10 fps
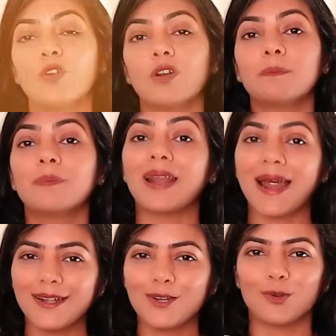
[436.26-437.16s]
you are
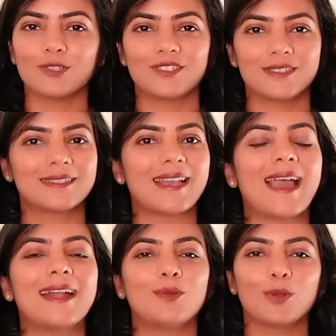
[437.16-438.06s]
brand conscious
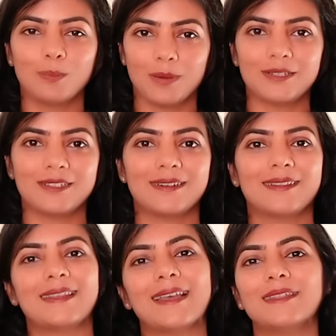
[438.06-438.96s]
and on a budget,
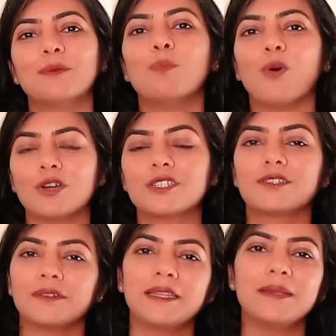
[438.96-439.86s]
then the Bosch
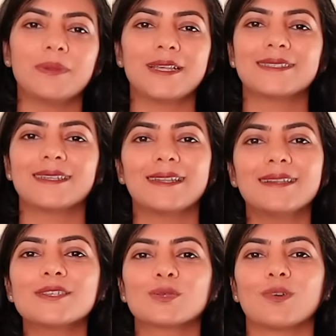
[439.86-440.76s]
13 place
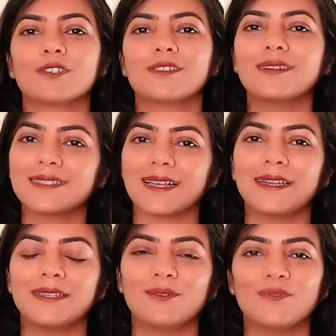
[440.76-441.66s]
setting dishwasher is
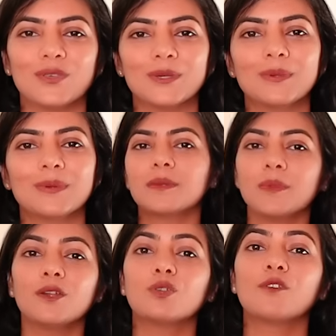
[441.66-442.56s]
ideal for you.
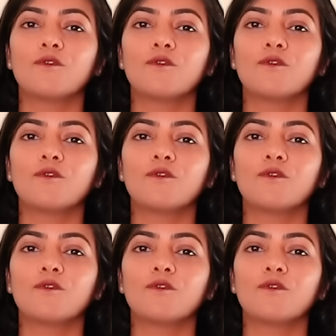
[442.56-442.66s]
Similar to the